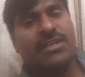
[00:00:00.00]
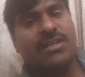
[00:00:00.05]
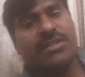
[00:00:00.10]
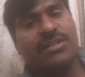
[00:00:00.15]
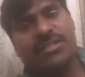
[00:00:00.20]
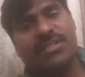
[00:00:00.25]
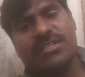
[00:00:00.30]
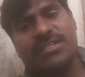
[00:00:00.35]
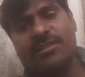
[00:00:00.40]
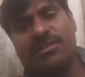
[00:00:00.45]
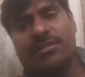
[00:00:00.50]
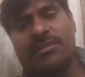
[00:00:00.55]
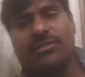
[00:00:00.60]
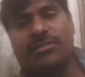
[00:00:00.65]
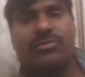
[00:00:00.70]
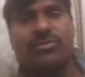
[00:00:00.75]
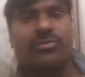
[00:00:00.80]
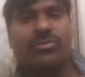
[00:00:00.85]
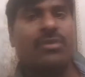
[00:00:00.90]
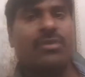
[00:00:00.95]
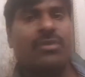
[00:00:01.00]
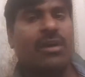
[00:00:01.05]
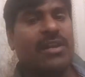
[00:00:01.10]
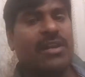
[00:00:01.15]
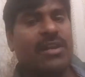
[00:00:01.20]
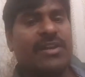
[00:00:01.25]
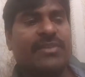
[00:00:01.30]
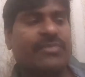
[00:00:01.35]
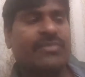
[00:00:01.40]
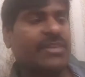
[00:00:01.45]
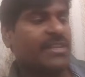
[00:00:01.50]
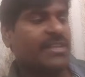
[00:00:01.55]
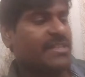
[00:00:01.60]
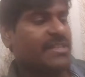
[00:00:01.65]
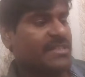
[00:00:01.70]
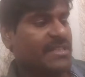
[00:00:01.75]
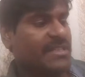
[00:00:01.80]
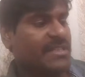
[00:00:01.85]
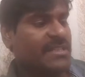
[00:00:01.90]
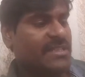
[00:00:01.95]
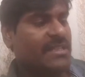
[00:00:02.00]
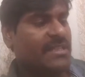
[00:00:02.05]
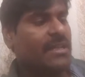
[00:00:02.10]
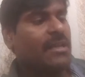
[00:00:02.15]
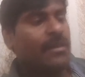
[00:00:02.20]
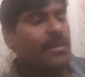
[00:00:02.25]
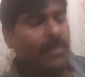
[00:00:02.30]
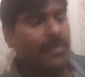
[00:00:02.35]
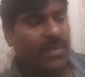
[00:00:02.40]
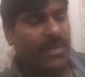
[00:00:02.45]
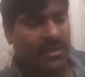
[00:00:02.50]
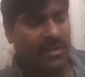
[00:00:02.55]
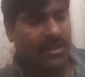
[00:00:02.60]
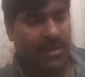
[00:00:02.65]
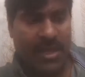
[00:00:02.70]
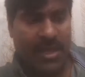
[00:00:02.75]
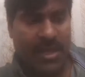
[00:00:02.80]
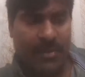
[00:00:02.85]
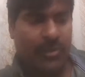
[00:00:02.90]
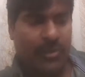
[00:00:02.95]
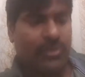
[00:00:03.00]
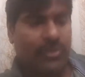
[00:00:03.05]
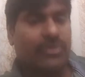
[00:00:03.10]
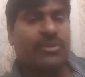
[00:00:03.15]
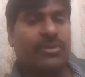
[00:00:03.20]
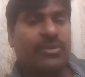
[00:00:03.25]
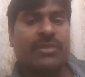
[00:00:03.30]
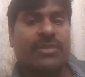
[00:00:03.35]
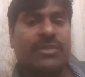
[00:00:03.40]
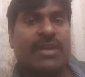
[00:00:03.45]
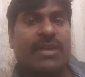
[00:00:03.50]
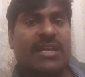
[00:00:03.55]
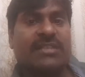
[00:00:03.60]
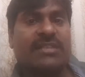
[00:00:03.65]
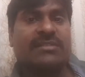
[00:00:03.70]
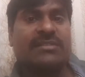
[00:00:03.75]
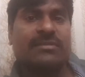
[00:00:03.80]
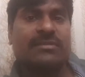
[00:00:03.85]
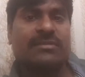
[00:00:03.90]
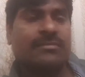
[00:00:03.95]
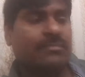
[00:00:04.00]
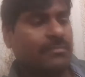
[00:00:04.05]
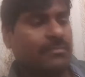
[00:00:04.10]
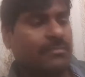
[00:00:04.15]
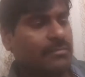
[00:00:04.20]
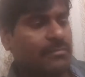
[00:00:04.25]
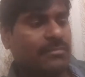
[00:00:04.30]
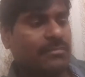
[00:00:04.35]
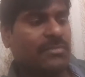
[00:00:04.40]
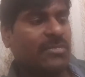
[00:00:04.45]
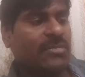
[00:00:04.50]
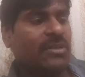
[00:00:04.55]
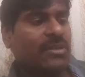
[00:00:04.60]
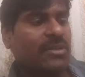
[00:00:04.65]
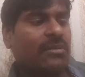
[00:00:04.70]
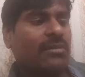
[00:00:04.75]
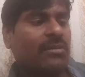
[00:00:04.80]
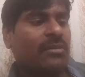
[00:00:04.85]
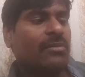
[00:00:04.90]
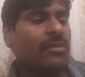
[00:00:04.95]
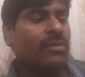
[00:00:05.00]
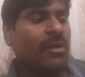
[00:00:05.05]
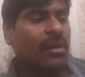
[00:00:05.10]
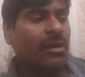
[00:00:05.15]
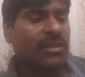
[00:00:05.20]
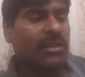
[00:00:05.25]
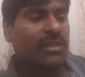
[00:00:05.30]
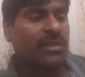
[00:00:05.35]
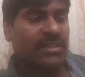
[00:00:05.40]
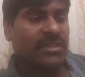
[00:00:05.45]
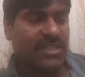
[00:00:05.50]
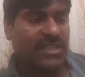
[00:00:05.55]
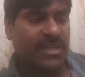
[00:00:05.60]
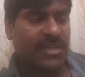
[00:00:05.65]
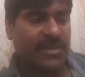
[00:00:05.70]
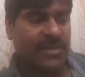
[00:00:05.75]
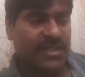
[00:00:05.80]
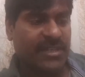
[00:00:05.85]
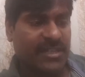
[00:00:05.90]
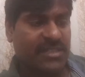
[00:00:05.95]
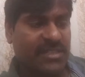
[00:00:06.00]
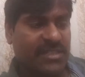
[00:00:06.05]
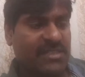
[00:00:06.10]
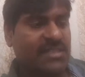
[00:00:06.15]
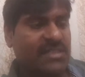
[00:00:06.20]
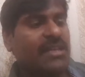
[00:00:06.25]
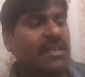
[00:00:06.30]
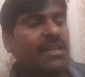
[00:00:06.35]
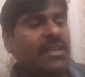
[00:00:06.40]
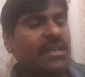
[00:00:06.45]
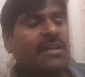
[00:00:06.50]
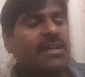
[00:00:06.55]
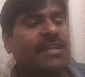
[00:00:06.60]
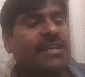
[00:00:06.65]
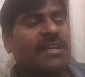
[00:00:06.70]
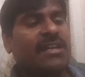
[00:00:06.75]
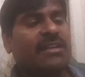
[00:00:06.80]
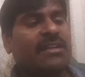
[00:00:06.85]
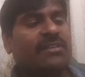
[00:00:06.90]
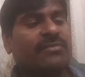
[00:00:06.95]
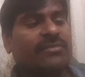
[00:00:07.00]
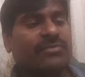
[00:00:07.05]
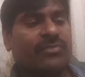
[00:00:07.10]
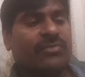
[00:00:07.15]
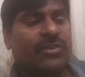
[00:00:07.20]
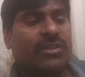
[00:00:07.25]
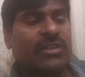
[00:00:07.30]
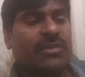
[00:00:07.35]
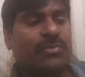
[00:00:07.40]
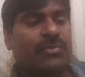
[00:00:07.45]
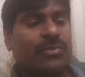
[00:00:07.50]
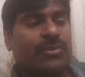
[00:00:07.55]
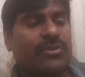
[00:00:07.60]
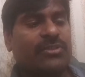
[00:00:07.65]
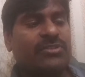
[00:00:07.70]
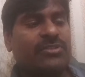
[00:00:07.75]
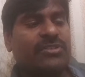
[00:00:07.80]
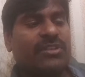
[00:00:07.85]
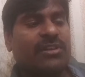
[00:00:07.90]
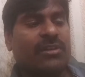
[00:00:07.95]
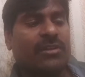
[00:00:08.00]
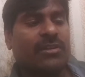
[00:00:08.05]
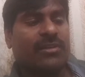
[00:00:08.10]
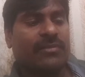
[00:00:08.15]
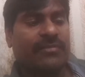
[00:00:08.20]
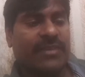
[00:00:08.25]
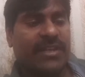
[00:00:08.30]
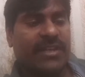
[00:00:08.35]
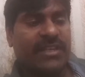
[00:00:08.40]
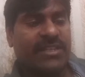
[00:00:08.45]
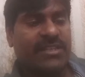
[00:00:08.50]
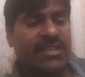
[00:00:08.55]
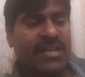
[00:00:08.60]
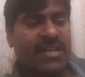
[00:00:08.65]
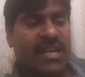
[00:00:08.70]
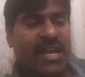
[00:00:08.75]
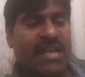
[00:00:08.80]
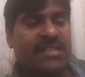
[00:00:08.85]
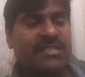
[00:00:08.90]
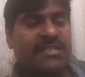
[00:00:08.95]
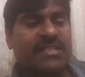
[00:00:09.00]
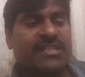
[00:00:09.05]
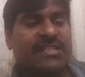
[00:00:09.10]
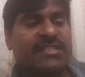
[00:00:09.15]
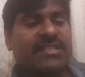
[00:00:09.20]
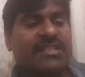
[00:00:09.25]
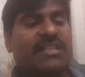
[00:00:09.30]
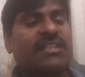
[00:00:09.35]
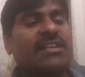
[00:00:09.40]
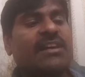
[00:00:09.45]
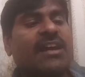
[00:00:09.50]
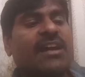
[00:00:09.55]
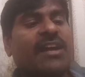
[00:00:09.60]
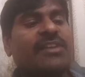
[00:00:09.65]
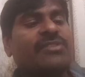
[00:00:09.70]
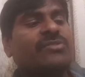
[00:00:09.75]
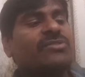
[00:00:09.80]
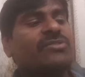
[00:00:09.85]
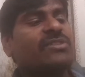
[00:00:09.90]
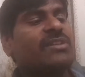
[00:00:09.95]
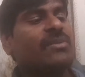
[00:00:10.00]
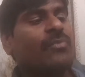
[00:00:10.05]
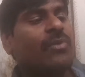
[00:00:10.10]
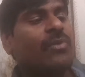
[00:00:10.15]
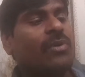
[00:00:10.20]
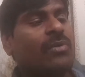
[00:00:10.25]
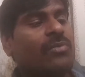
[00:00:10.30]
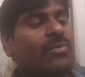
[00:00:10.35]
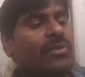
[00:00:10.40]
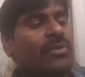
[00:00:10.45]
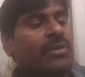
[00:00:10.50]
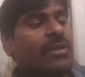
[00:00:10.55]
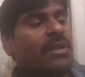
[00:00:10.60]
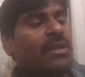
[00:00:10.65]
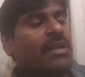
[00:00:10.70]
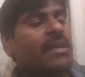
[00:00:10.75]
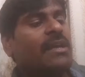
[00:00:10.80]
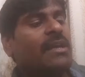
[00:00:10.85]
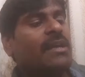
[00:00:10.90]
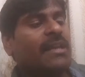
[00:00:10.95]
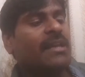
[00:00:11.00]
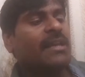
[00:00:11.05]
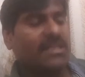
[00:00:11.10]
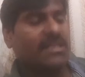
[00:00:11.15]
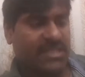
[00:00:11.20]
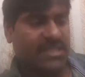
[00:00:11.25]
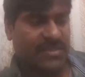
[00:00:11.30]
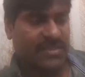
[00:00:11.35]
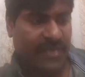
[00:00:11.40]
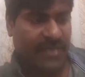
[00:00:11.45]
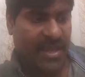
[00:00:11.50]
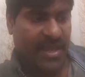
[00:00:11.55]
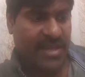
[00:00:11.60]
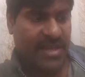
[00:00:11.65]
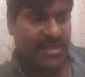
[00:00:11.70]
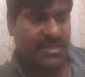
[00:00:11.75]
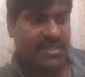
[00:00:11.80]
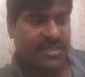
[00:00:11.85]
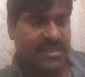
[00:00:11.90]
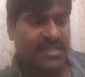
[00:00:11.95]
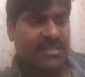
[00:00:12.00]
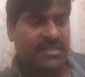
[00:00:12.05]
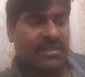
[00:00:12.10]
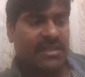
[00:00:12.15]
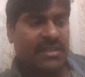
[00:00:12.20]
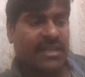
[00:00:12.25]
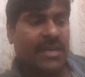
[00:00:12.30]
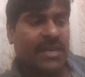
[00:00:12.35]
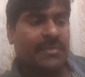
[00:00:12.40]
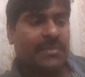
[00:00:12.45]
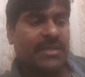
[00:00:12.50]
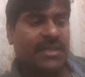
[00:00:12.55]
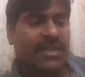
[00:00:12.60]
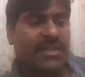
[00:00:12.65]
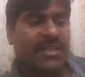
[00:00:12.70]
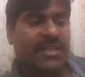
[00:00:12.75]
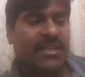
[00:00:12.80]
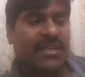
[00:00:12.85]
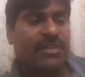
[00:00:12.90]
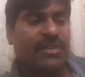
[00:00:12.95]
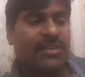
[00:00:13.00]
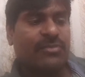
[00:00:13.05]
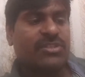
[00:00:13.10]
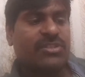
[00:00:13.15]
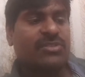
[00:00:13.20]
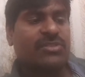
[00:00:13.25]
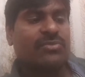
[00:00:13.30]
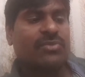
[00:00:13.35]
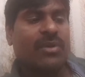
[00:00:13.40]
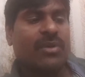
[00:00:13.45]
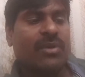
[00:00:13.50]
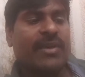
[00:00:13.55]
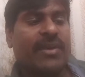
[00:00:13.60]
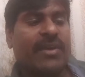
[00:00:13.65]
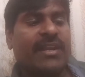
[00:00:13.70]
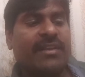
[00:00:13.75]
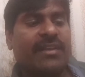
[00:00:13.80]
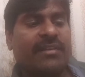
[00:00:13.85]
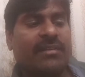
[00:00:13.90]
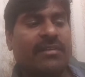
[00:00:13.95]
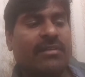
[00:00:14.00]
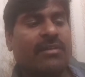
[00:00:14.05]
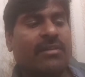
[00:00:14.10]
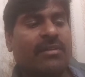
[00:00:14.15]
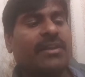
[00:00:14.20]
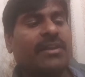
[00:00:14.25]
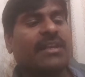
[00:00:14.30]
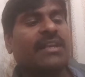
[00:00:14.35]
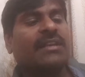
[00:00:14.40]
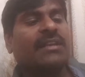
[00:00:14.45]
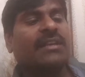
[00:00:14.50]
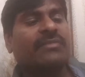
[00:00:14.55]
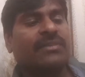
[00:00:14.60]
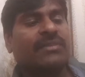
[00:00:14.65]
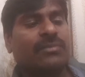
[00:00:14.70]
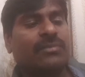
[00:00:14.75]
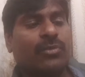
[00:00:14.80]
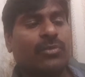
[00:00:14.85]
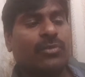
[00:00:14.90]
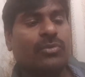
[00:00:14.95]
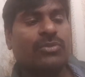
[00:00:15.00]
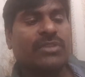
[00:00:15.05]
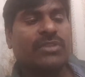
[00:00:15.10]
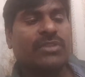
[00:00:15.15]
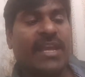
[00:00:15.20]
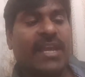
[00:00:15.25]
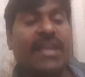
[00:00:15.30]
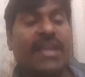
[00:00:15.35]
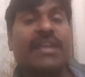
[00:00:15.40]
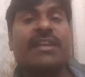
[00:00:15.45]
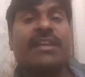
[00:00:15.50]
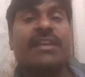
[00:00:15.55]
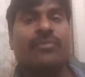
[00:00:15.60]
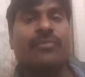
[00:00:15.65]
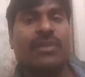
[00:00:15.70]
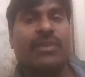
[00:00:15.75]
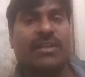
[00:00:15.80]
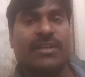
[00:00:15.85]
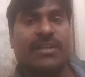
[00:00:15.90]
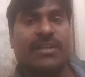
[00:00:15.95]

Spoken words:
This is also already we discussed, but I am going to give as all the three metals react with water, producing lot of heat. As a result, hydrogen evolve catches fire. These are kept under corrosion to avoid contact with both air and water.